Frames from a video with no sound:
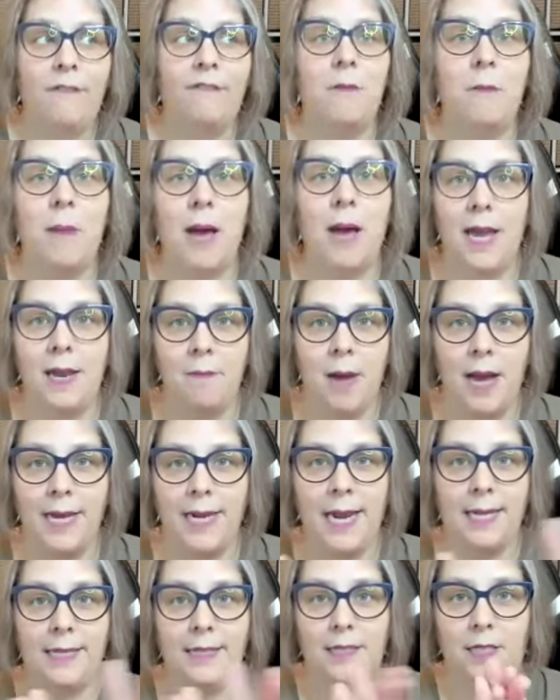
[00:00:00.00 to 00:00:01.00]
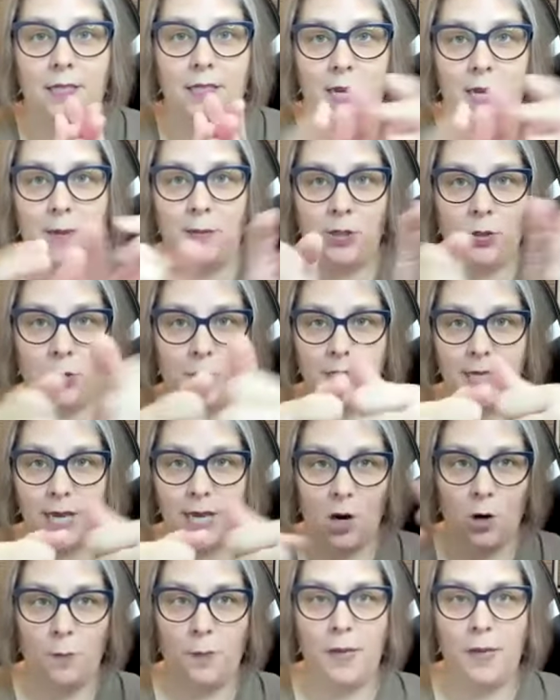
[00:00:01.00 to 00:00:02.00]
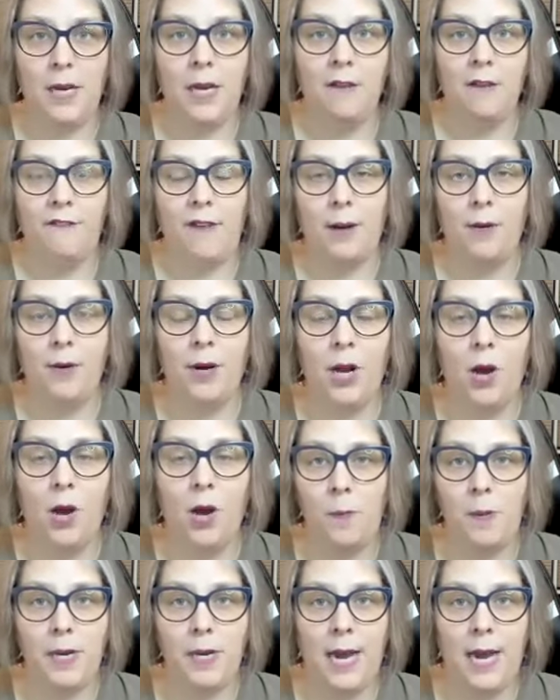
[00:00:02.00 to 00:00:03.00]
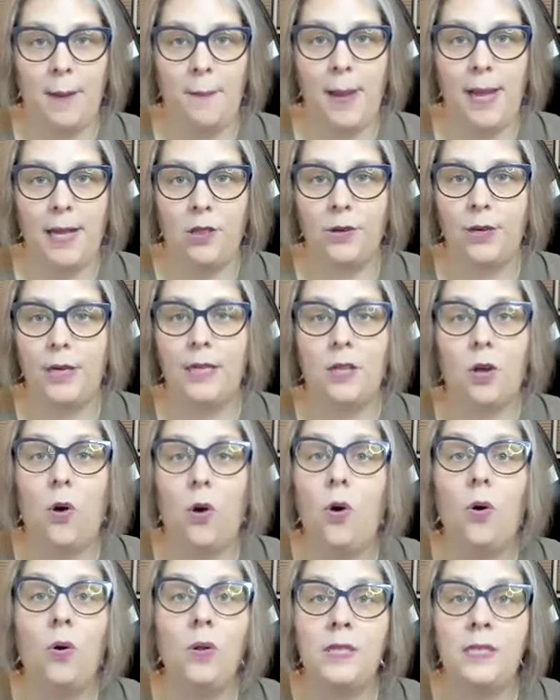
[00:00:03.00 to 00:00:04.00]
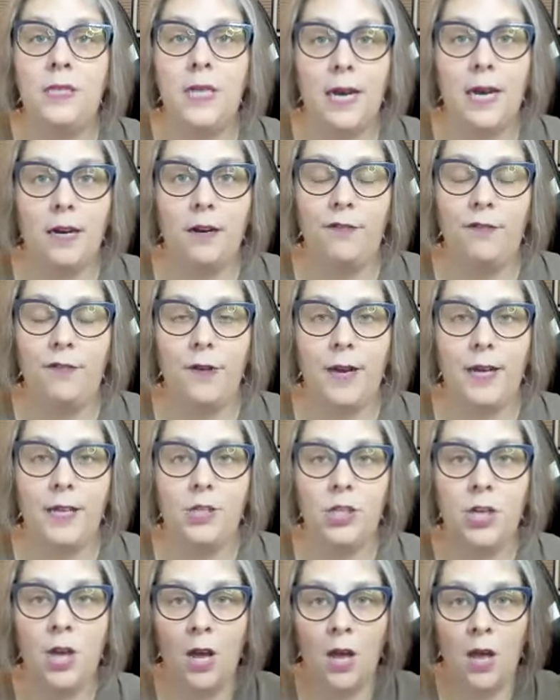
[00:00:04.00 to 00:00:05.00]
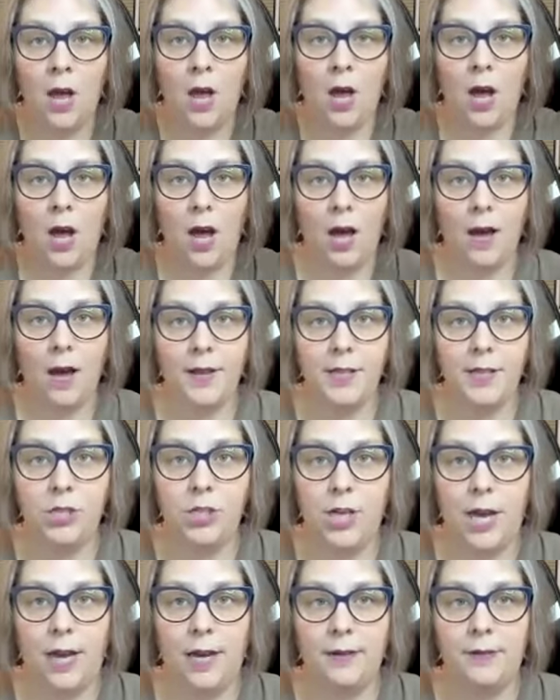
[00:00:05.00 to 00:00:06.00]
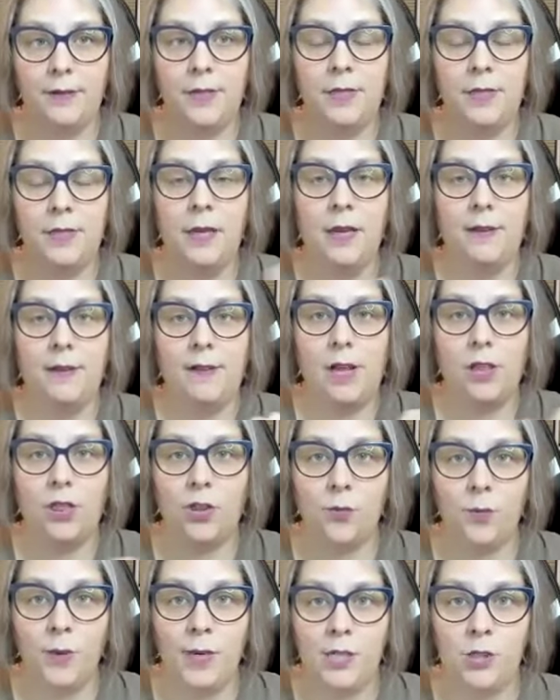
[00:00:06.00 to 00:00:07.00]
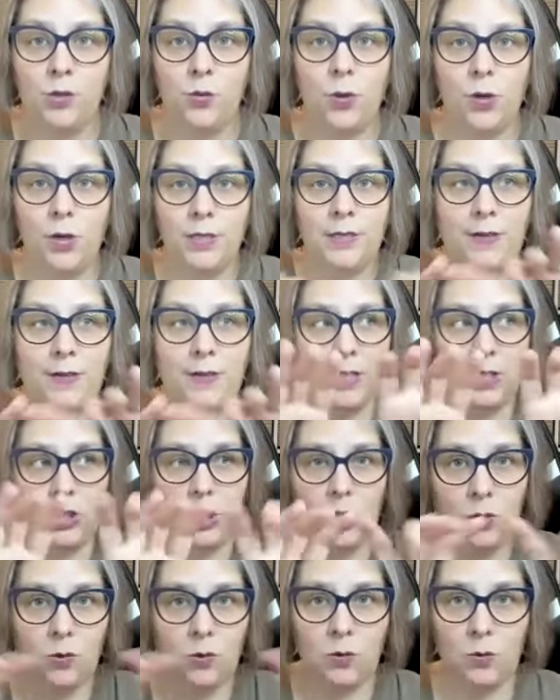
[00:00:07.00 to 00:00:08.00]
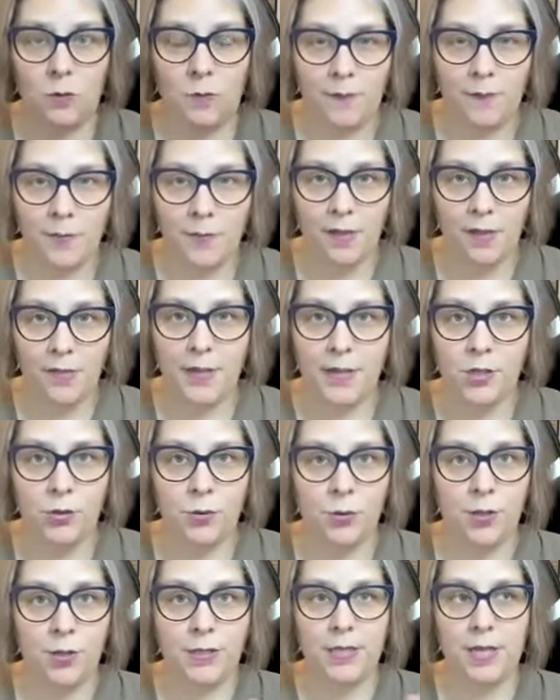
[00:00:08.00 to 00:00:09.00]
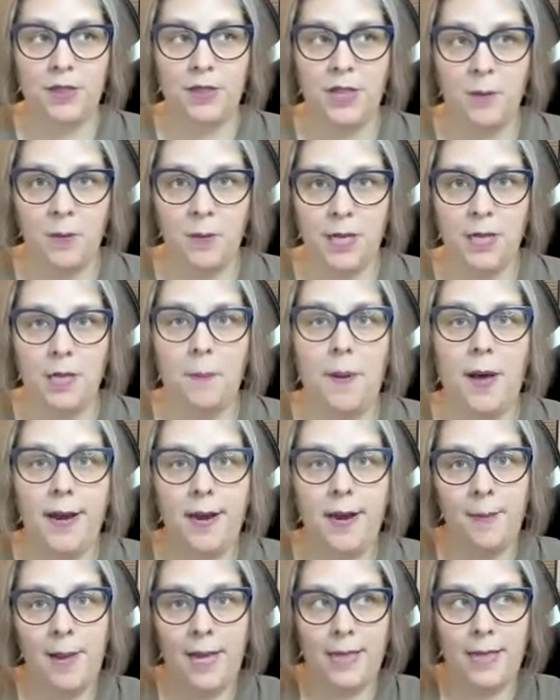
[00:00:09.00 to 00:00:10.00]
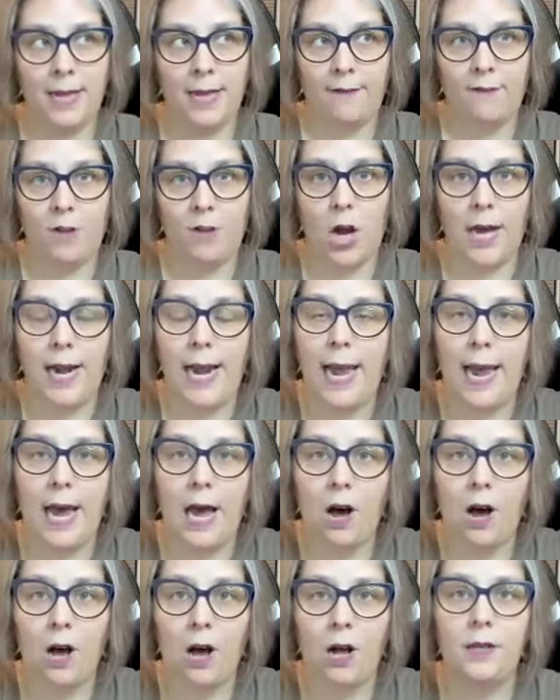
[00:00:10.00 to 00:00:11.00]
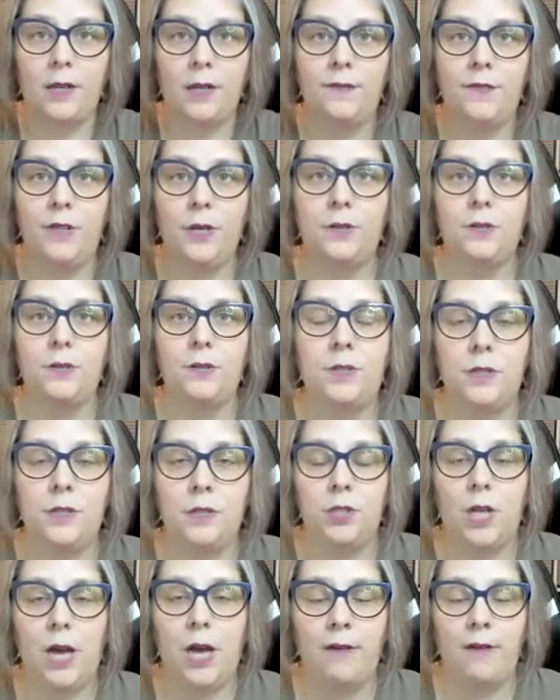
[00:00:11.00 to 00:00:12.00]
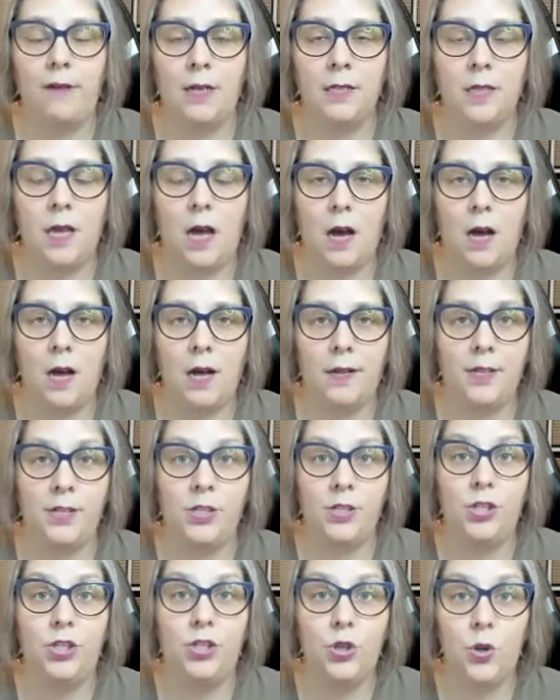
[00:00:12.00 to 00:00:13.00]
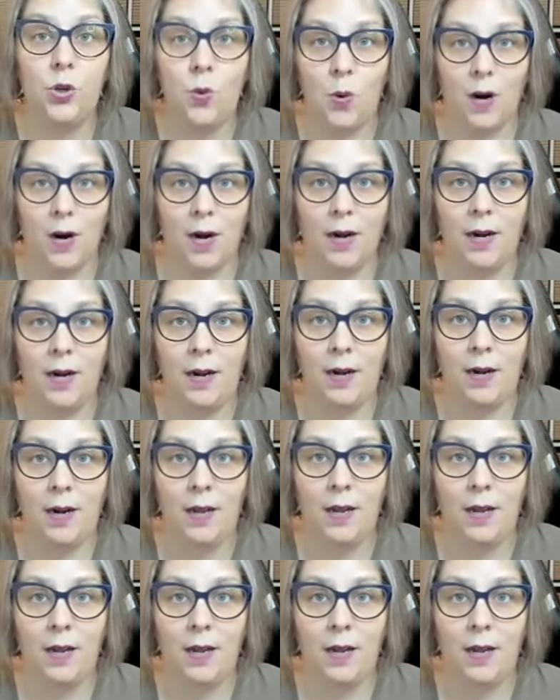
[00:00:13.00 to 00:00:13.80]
For mine has the double doors that open. If I were to open it up and look at the whole entire fridge, all the shelves, I've got 3 drawers. I've got like 2 thick drawers, a thin one at the bottom, and then I've got all of those shelvings on the door.